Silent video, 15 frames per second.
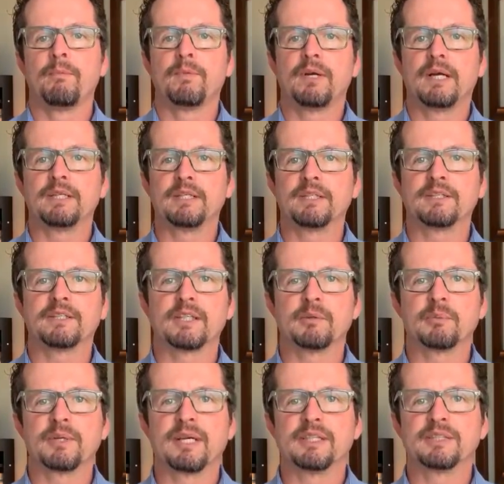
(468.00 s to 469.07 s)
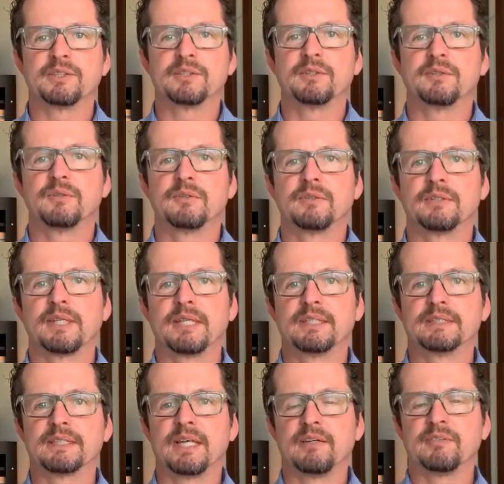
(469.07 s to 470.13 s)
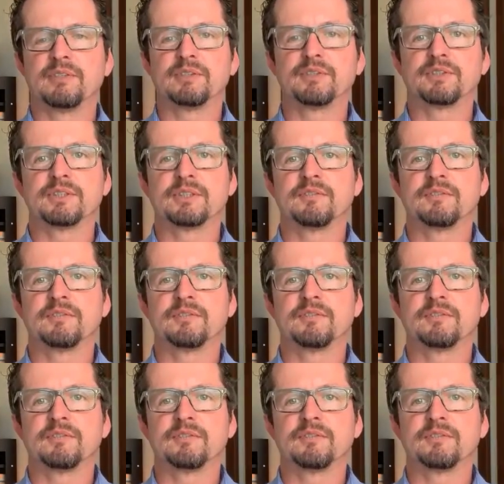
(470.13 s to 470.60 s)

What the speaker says: another therapy I do that is an evolution